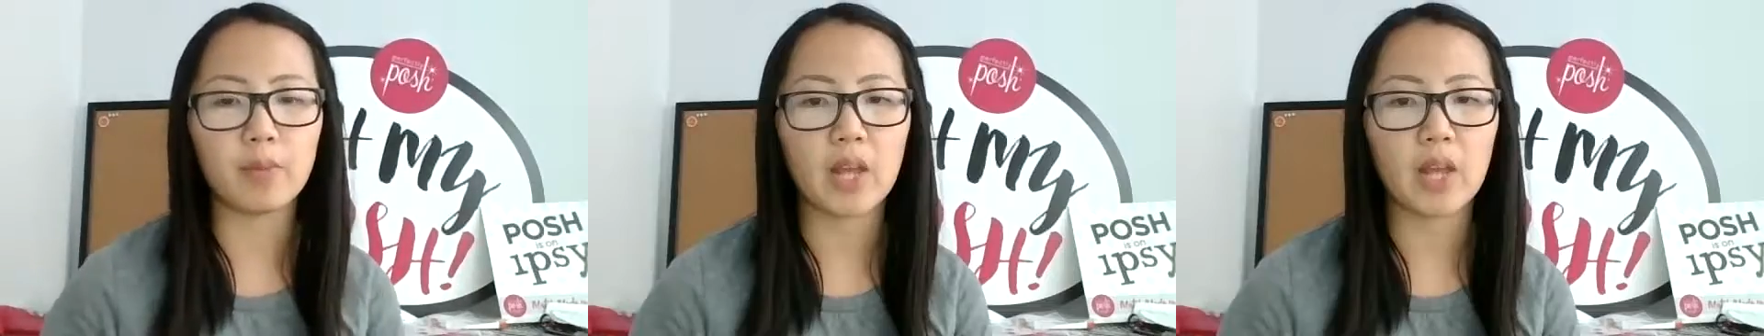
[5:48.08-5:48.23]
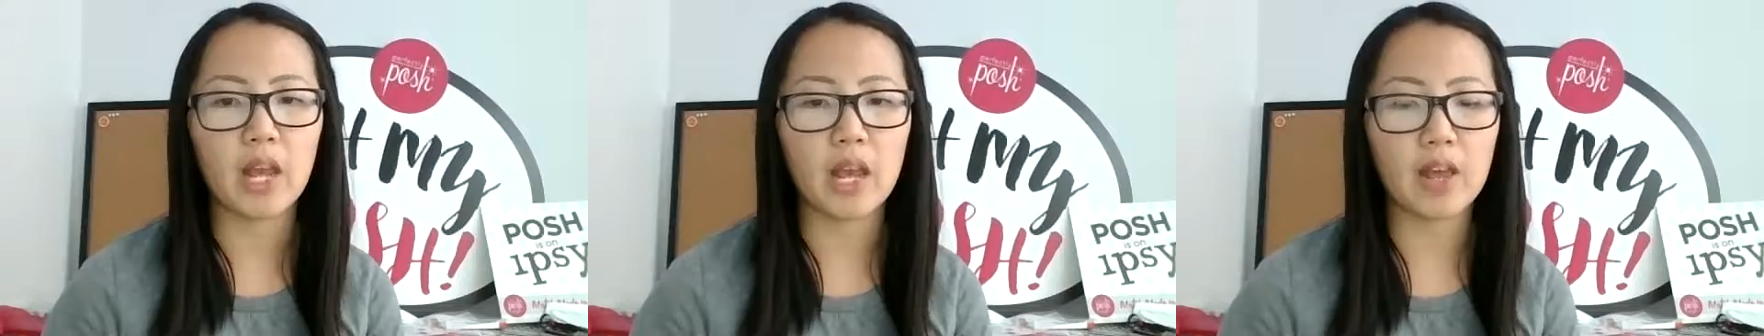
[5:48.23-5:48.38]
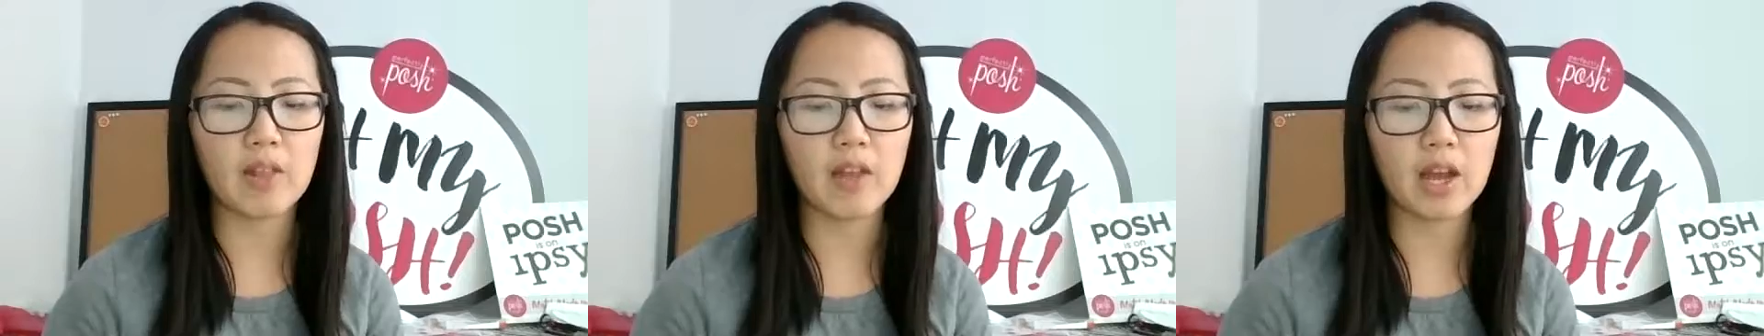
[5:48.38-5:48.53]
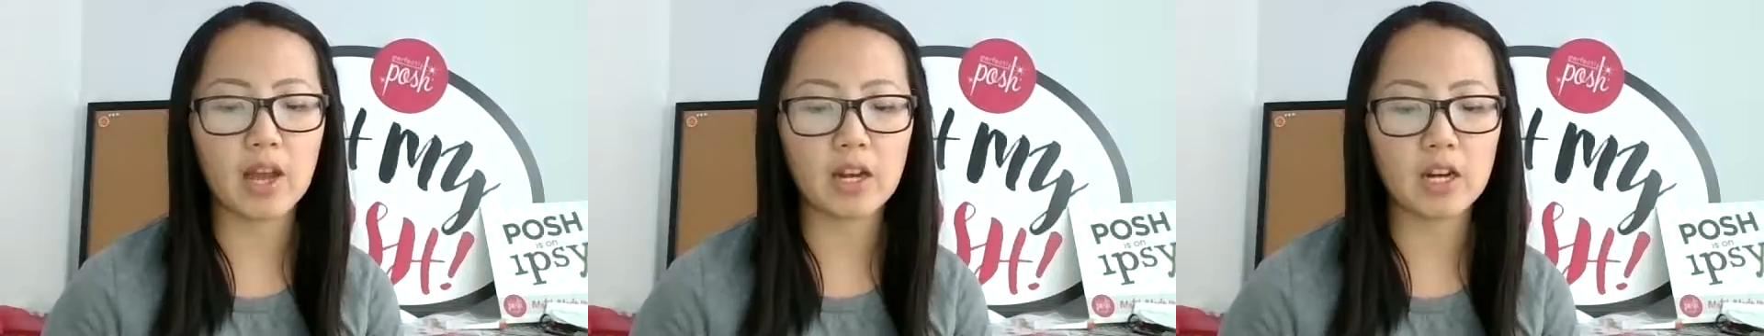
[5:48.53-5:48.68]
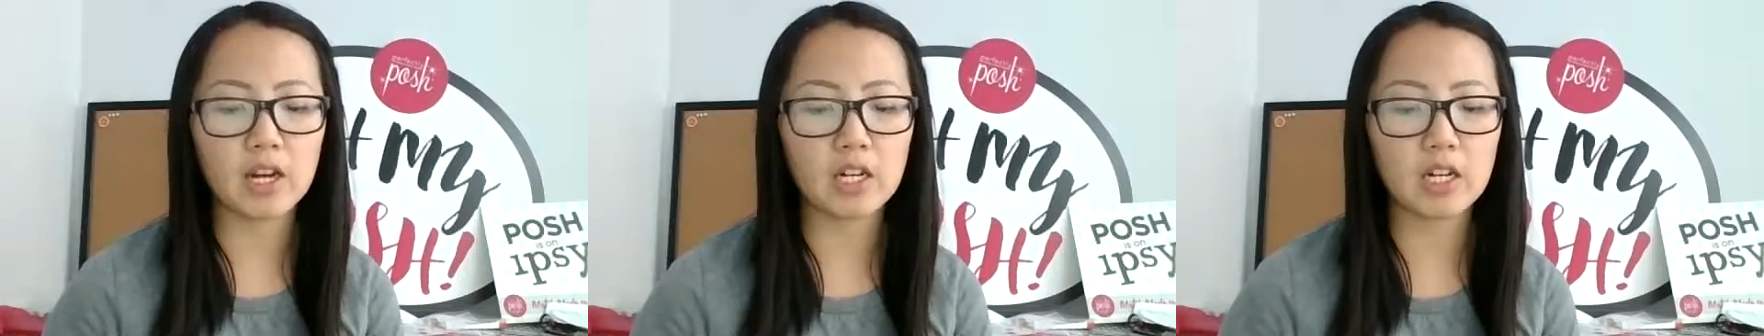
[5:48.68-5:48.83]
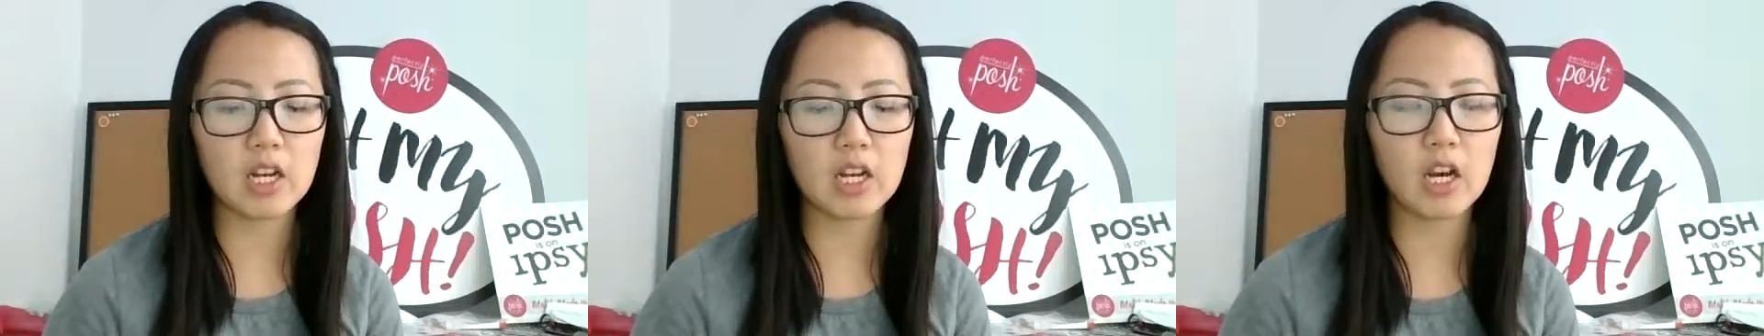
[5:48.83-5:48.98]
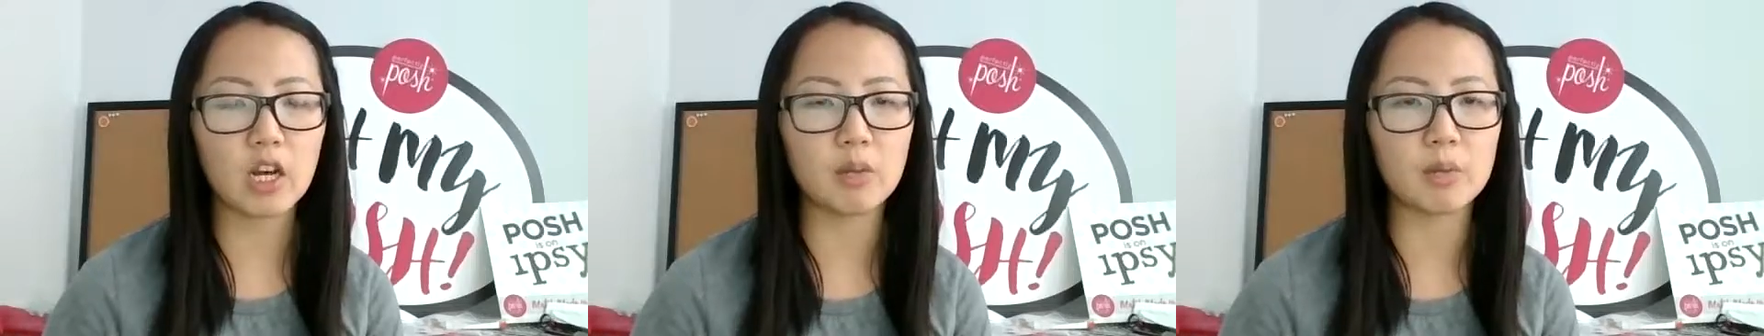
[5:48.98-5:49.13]
And that kind
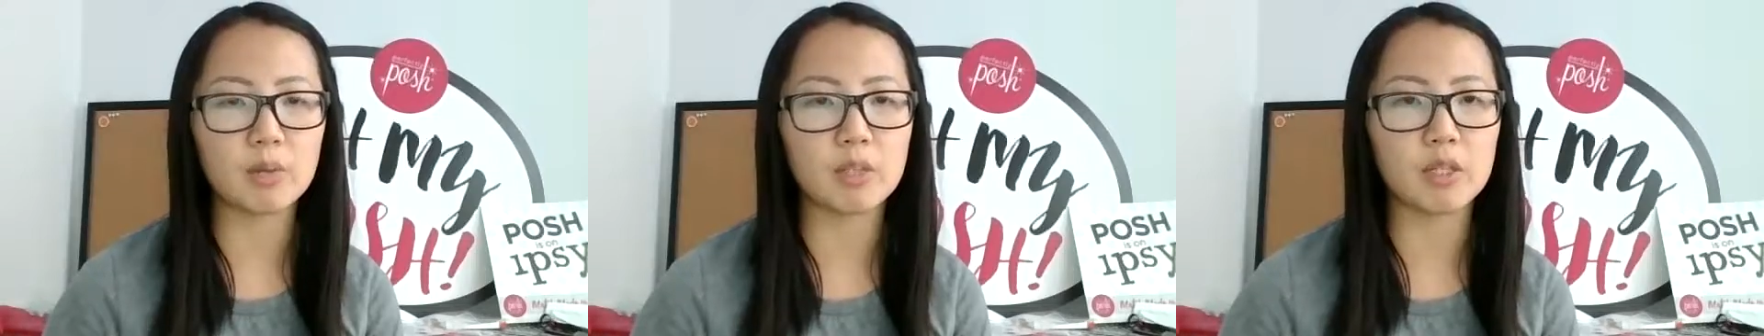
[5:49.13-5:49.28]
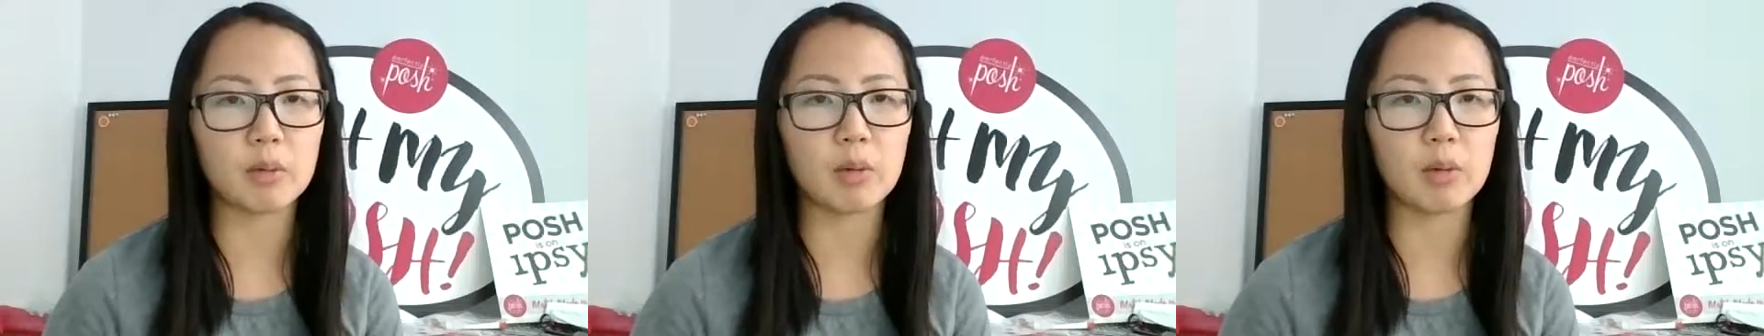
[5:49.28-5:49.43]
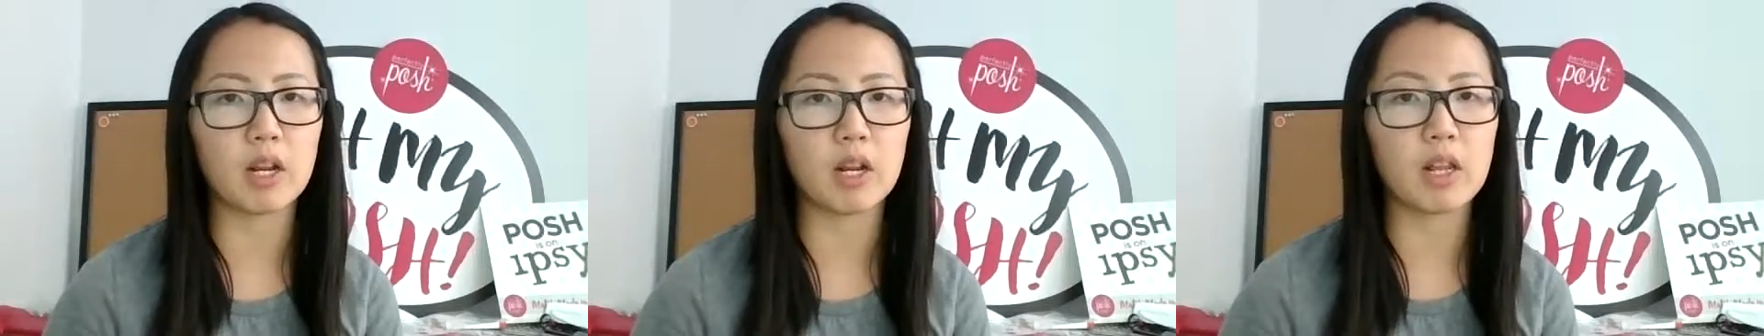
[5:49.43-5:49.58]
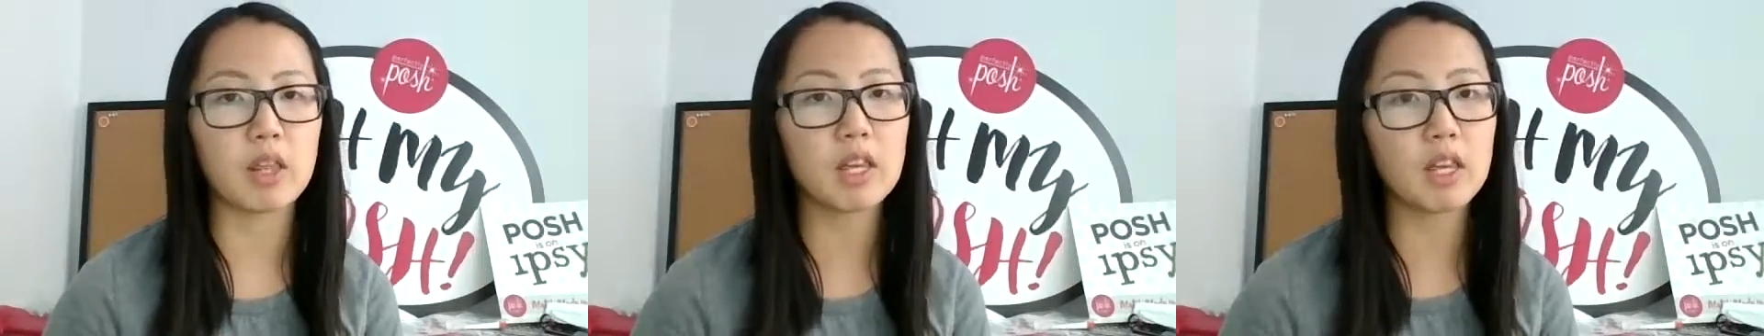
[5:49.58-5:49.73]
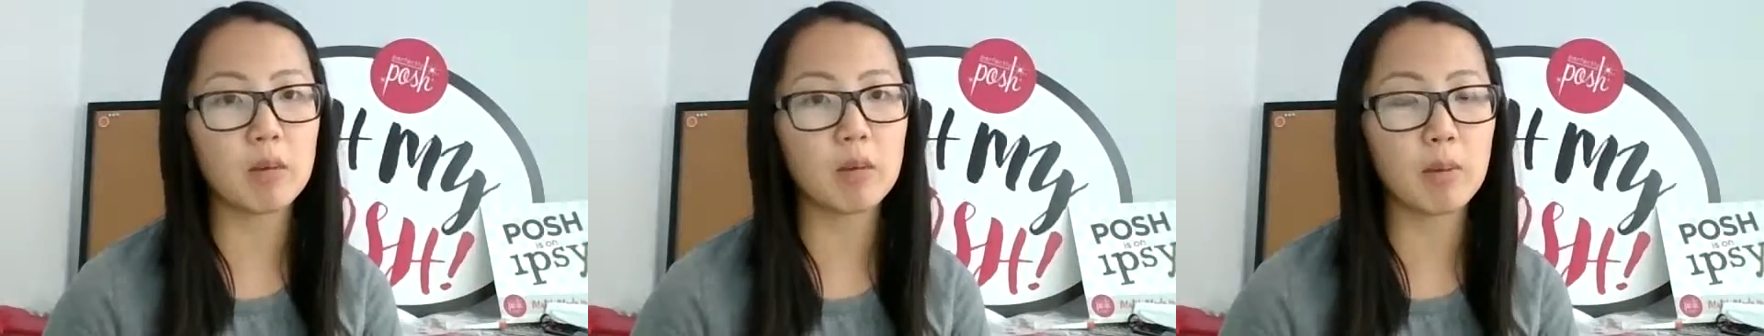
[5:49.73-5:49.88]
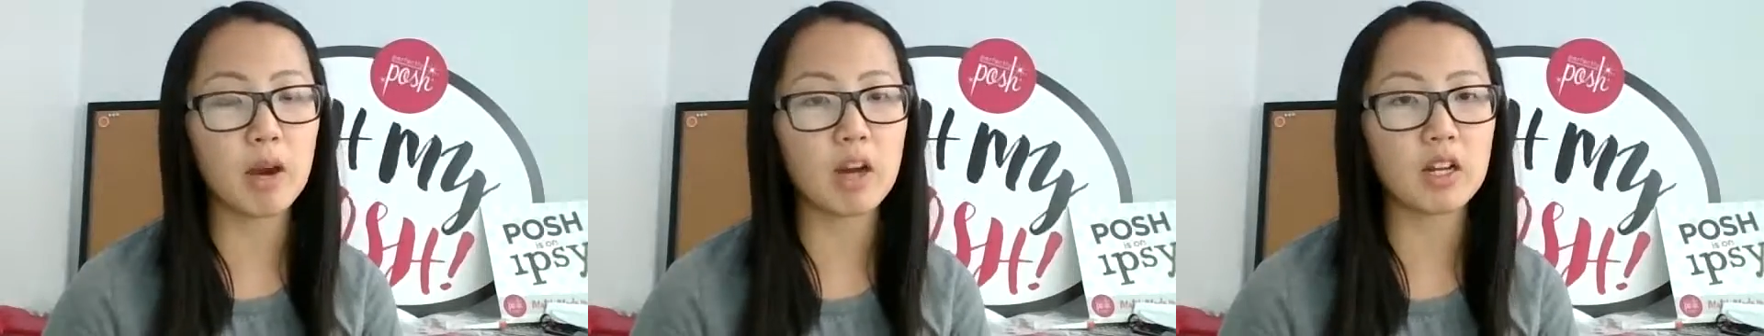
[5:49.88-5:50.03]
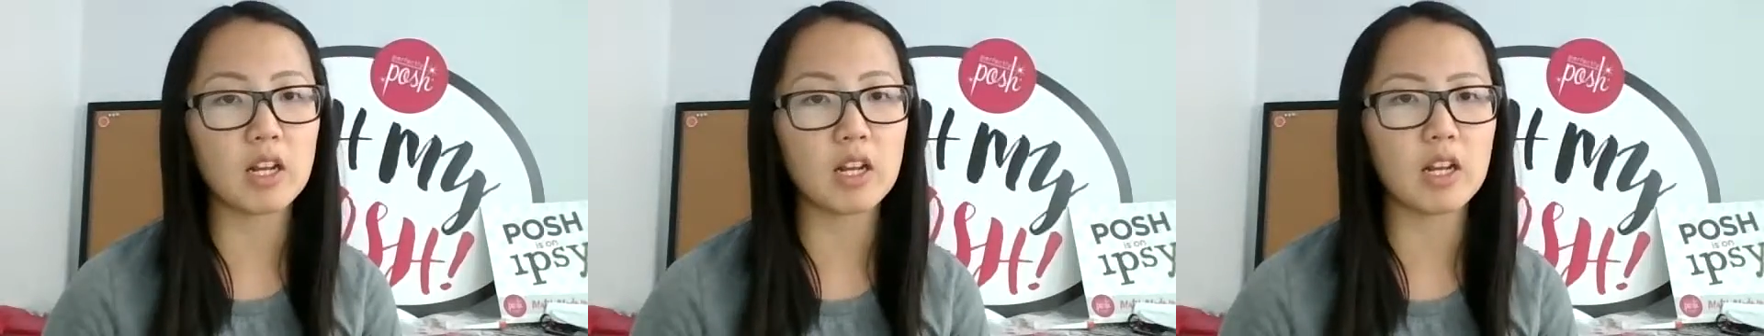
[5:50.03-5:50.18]
of helps them kind of think
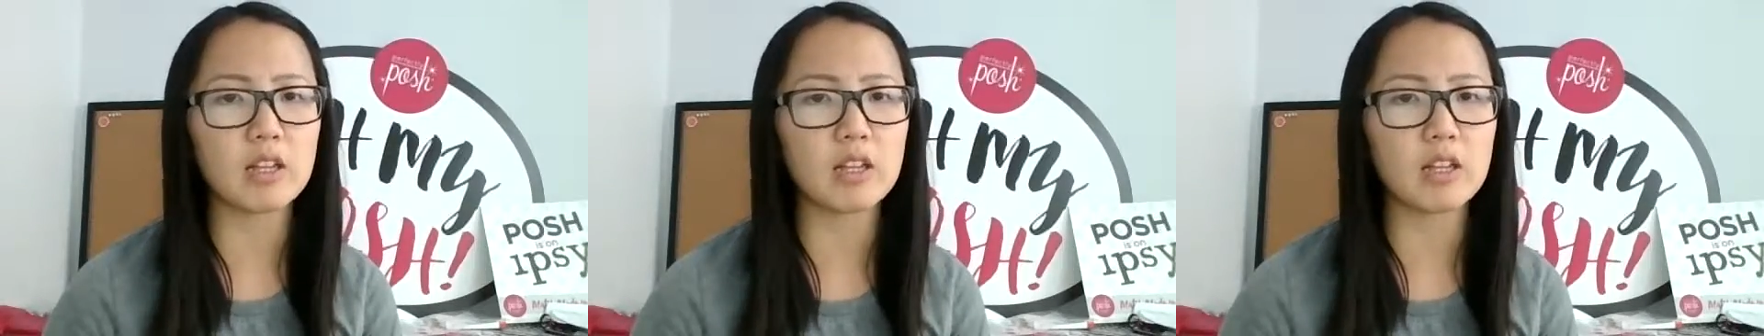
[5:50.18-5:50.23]
about it.